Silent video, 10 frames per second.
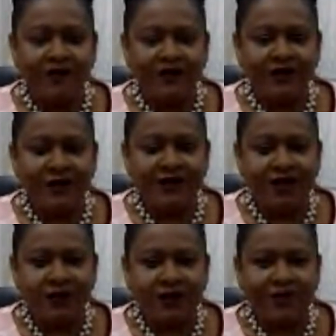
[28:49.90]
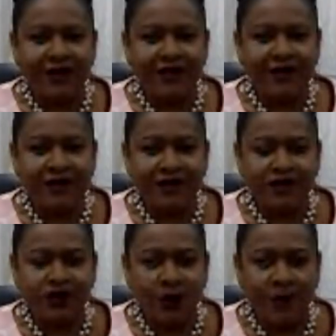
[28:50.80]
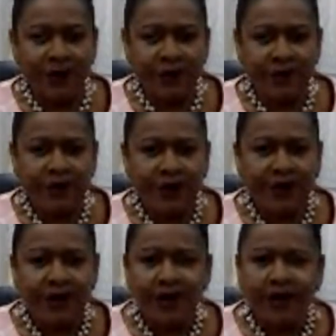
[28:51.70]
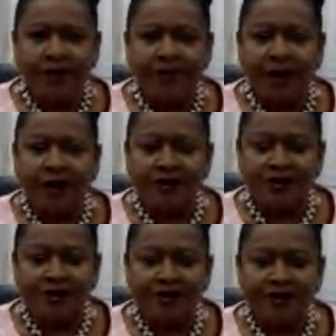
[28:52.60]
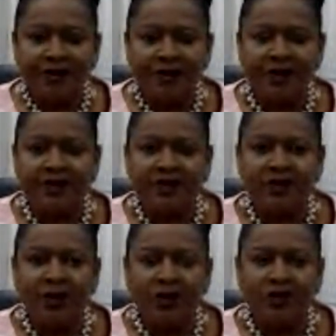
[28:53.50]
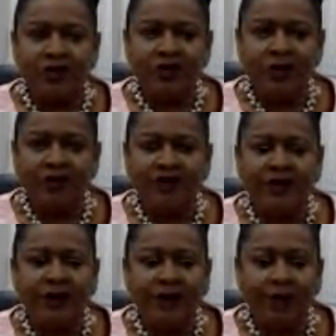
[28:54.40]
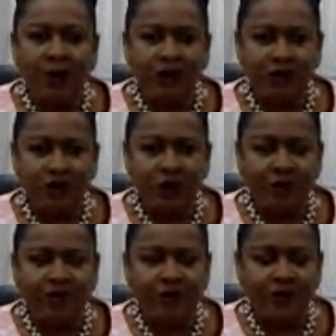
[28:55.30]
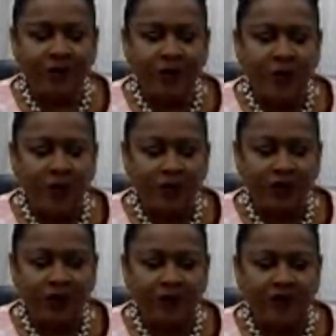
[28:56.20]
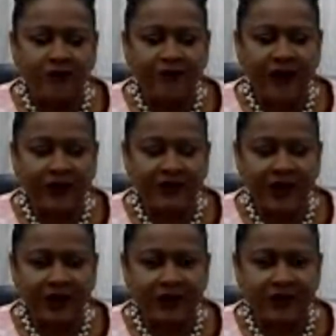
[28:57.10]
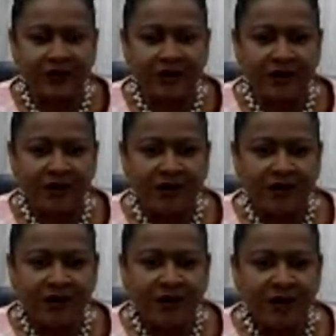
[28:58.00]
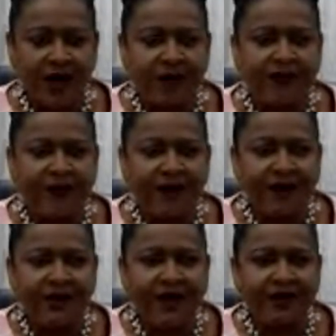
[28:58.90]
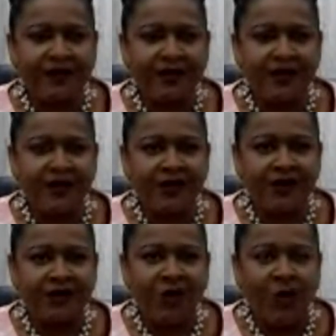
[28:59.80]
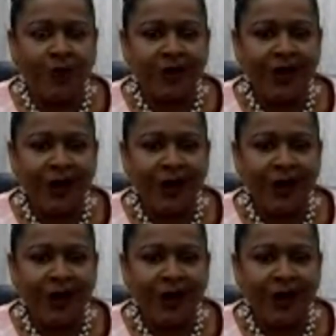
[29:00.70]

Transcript: first meeting it was my easiest job, but it is also a very important job for me because of the fact that I think that the open